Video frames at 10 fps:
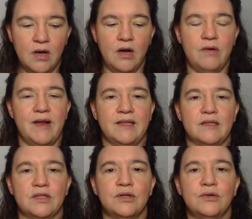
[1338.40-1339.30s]
All right,
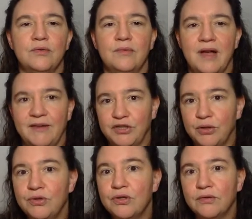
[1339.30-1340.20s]
so I've
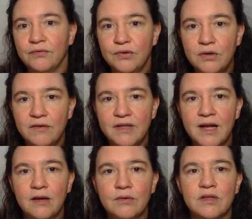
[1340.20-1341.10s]
shown you a few of the
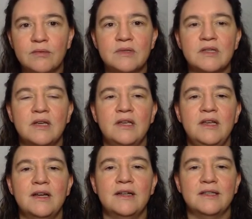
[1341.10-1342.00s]
algorithms.
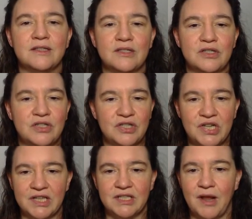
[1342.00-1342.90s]
Here is
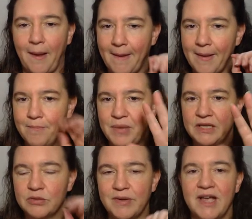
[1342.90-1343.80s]
just a, a big
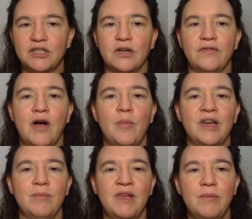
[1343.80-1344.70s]
splash of how
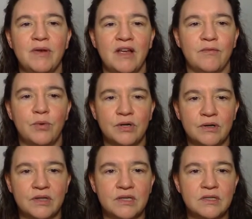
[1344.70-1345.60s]
many people have worked
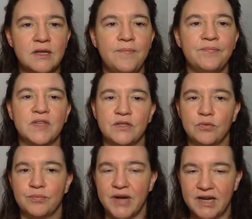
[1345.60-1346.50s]
on this. So
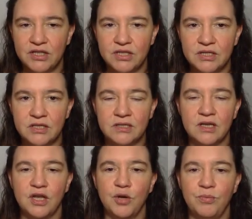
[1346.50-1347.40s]
Prange is
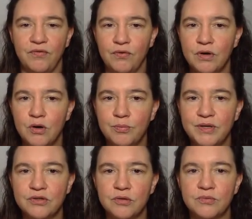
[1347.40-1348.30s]
before
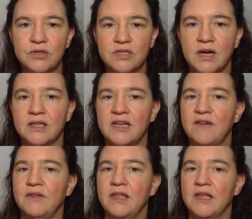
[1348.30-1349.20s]
code-based crypto started,
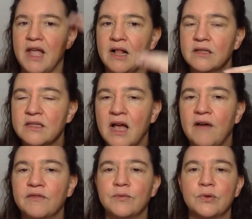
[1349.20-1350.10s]
everything else
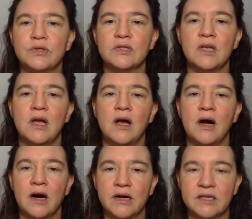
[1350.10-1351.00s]
afterwards
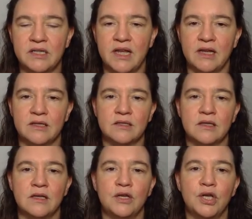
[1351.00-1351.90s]
are attacks
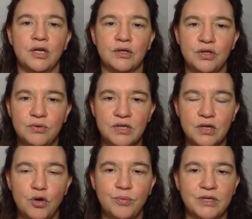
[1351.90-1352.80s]
uh, using
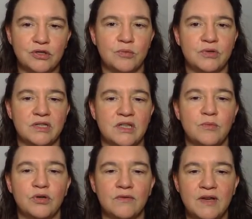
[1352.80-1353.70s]
code-based crypto as their
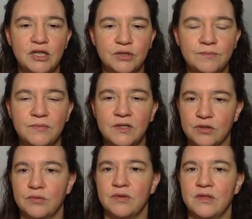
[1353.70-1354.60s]
motivation.
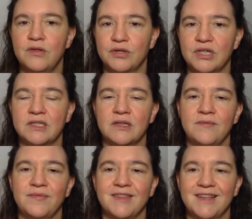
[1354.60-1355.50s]
So not just
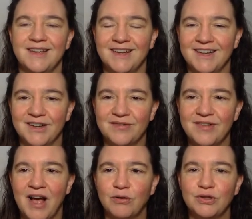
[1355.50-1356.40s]
uh,
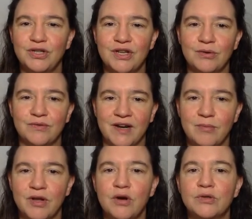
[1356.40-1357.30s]
how to decode random
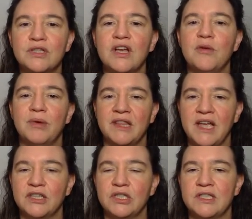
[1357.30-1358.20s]
codes, but they're
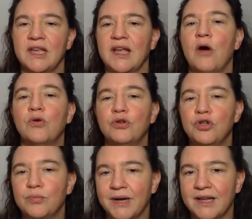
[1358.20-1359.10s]
actually saying, how could
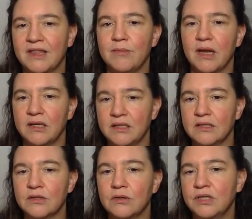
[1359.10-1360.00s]
you break the McEliece
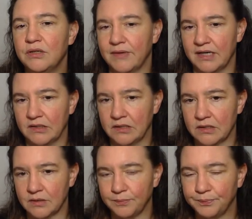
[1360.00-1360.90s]
or Niederreiter system?